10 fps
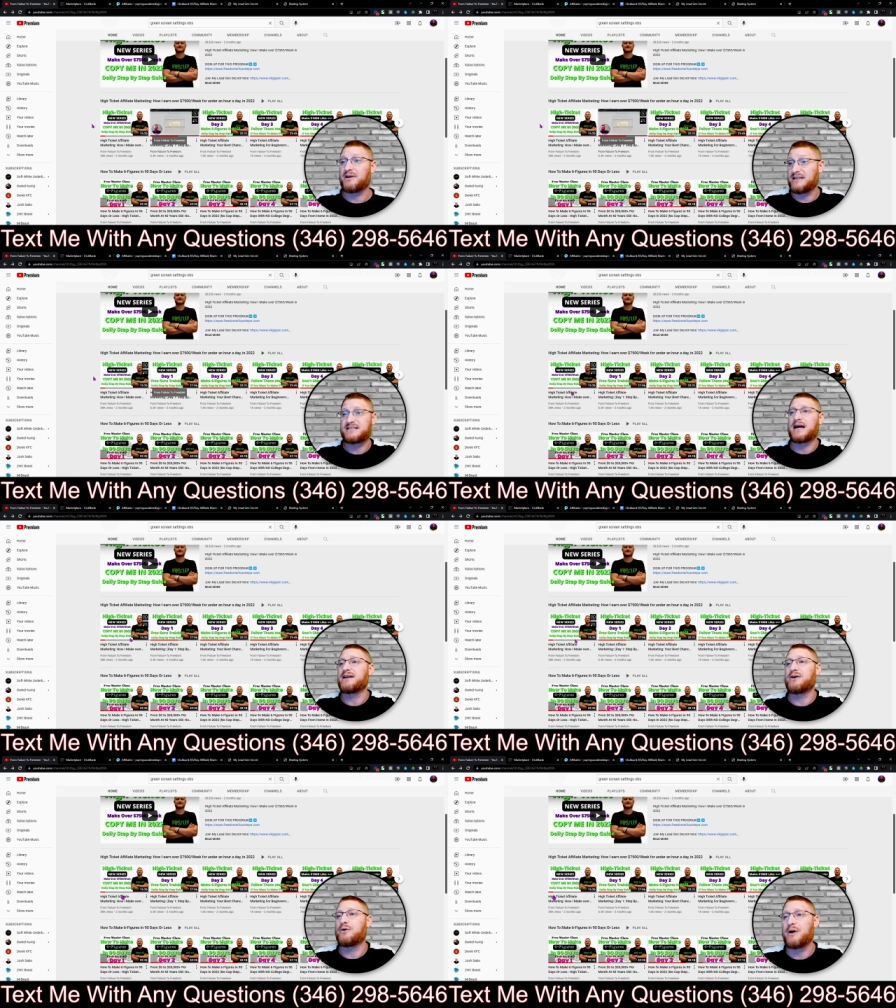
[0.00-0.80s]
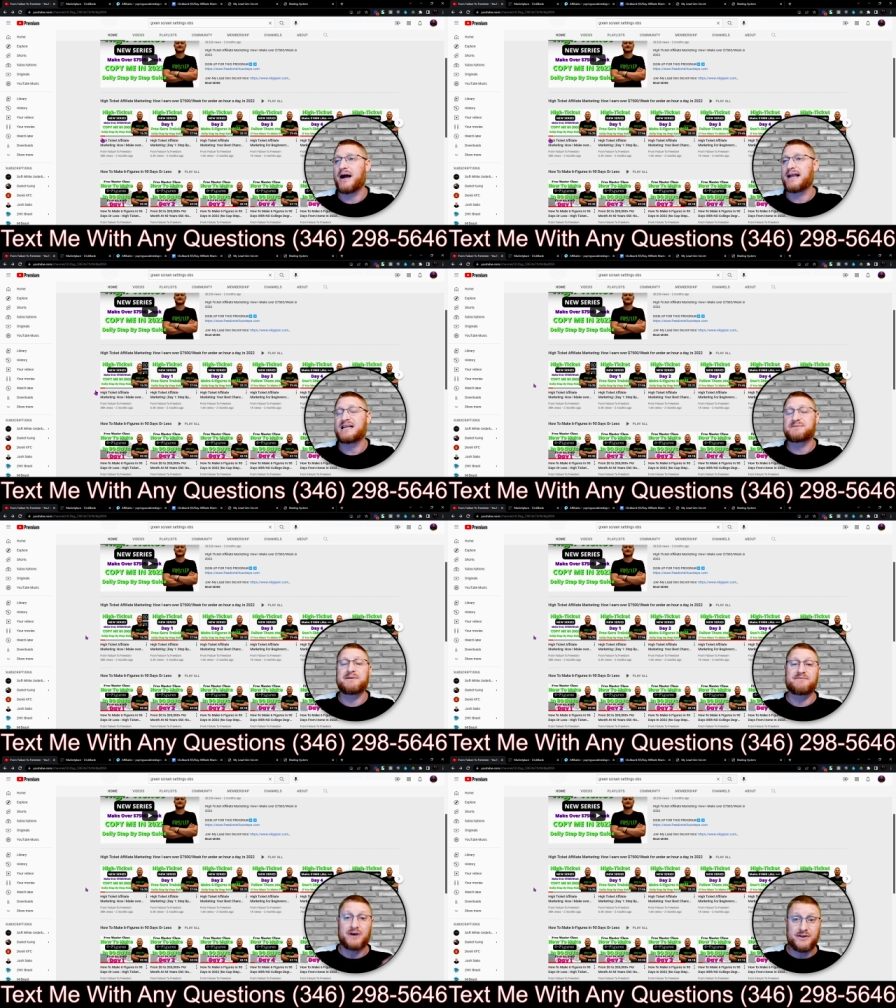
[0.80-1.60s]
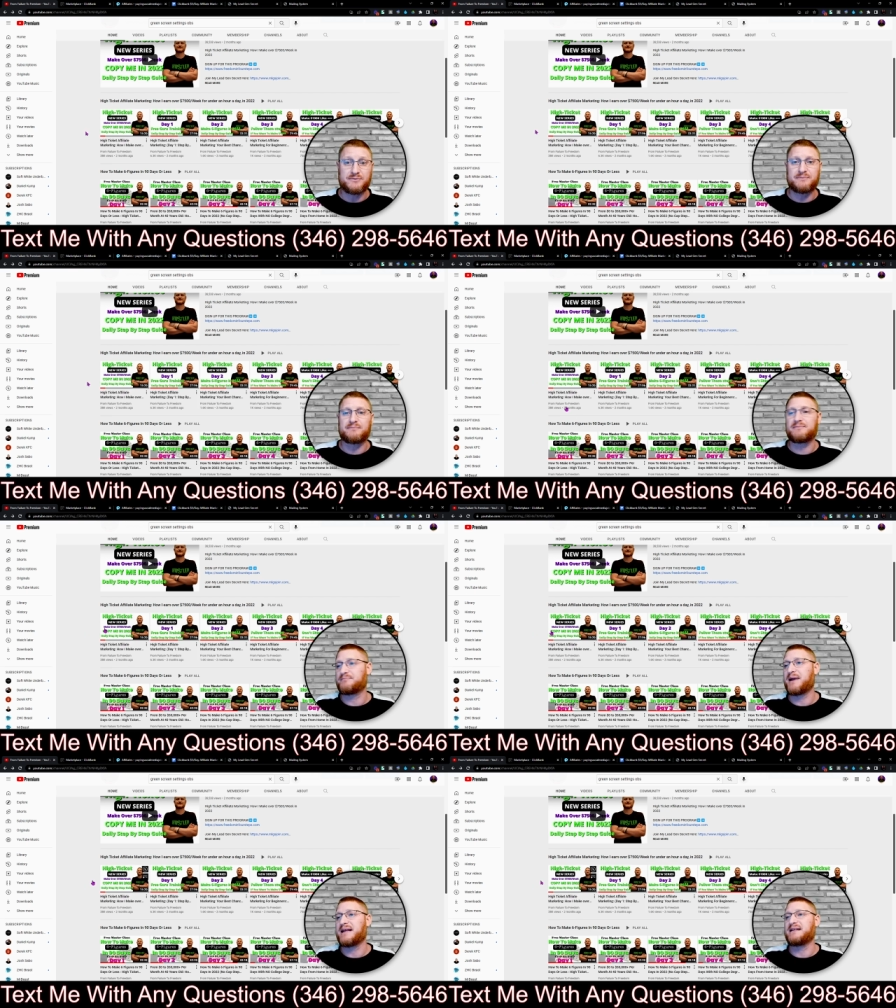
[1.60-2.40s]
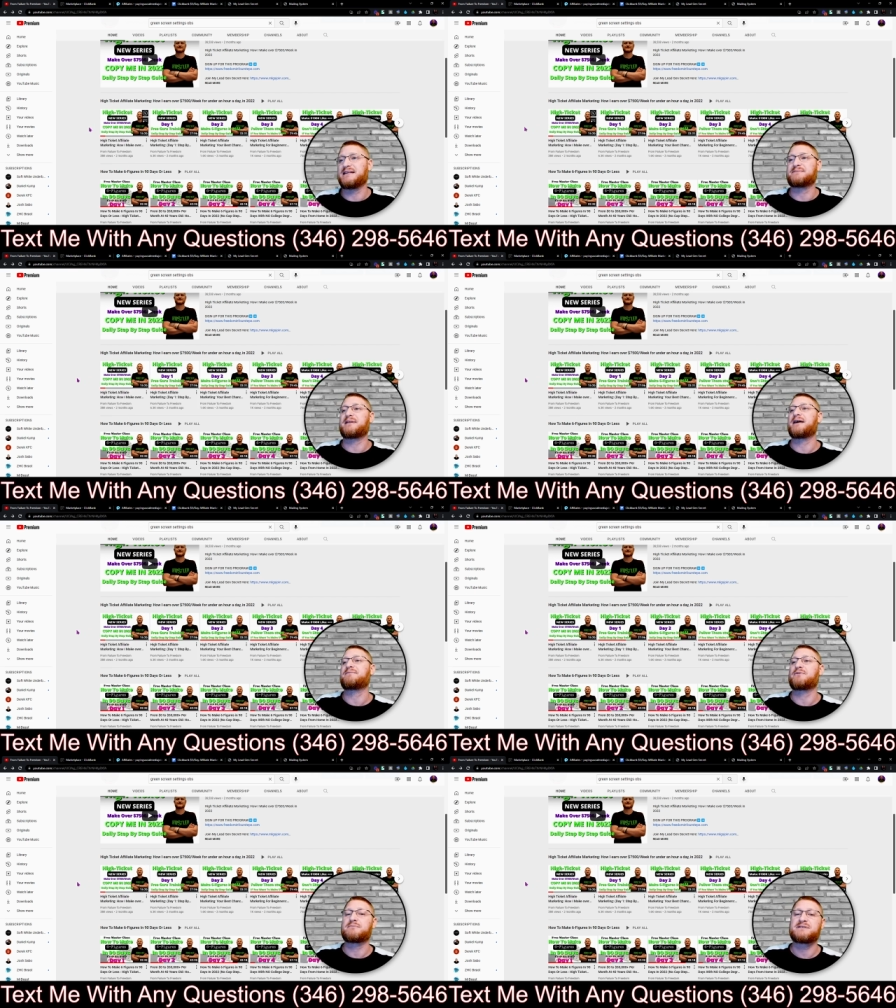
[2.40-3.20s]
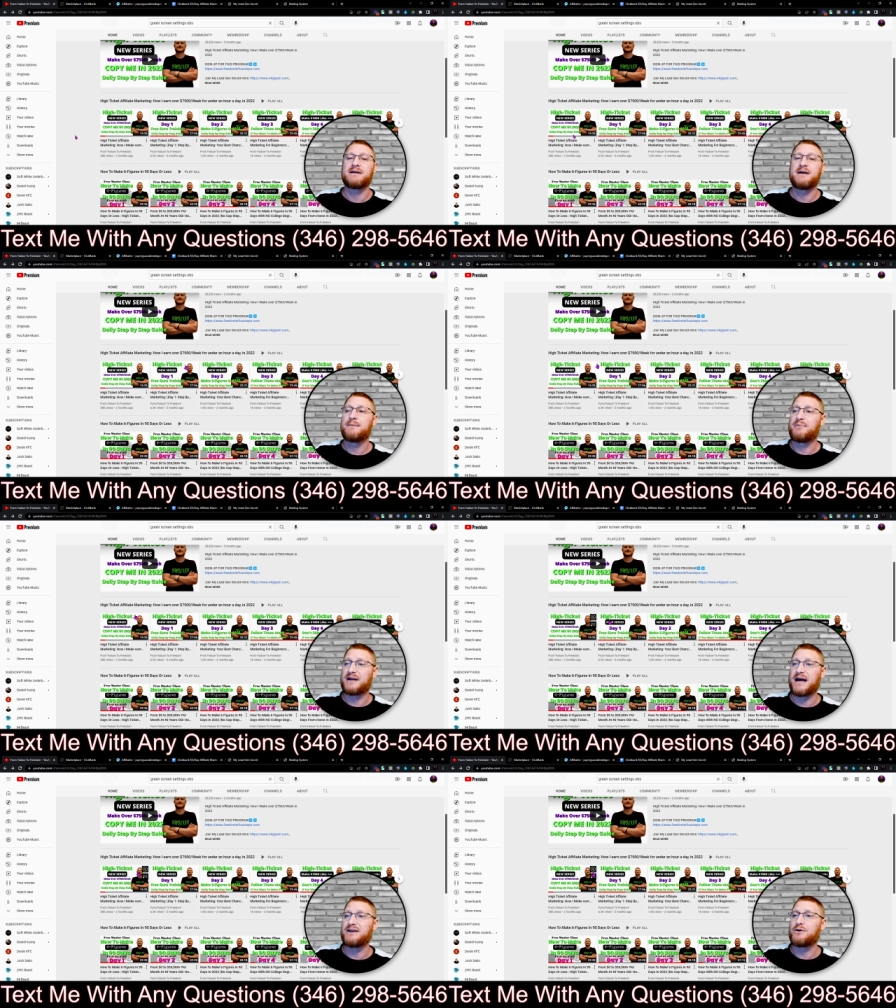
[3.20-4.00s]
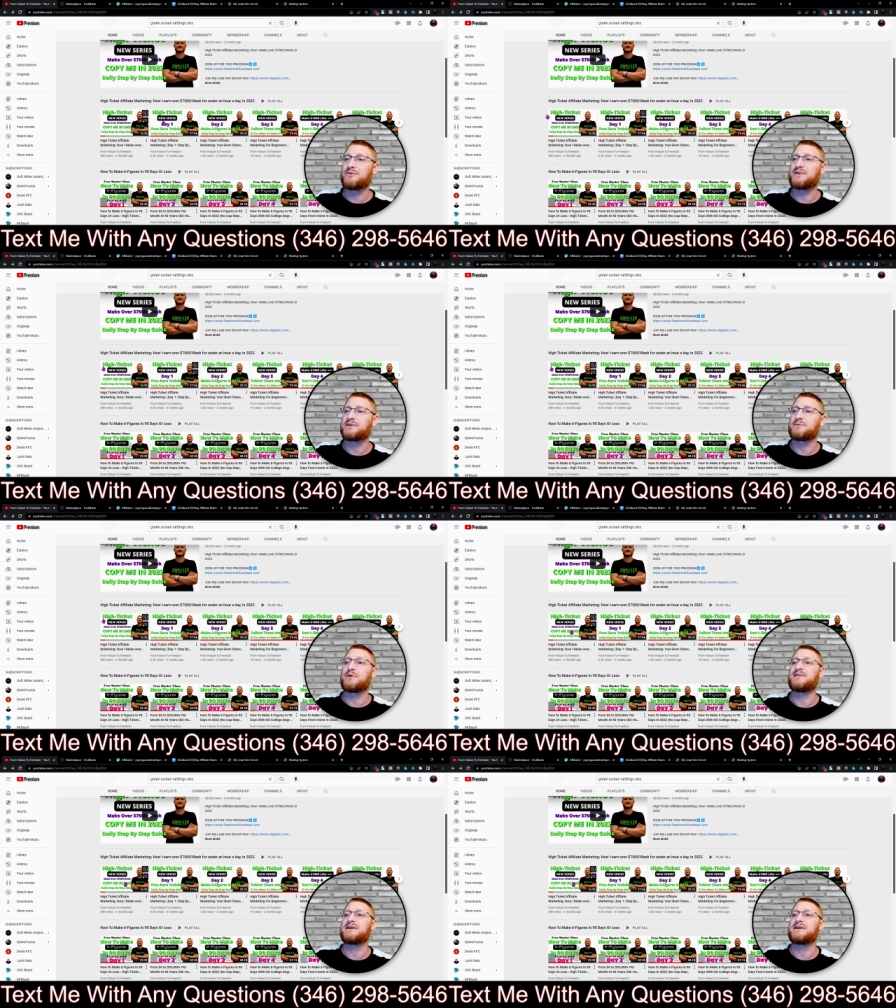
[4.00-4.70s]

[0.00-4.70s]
At least I know, I can't speak for other paid leads platforms, but I know that the one